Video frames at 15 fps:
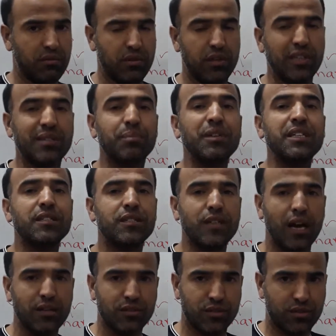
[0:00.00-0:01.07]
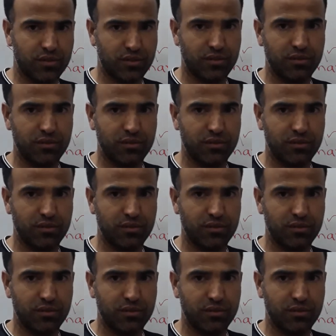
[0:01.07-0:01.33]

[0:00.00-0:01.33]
It means gist.